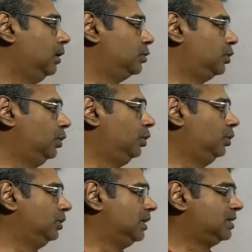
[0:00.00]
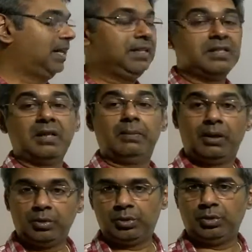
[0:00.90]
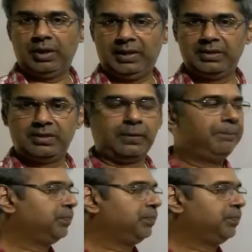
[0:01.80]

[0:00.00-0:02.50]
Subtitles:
So the sun is about to rise.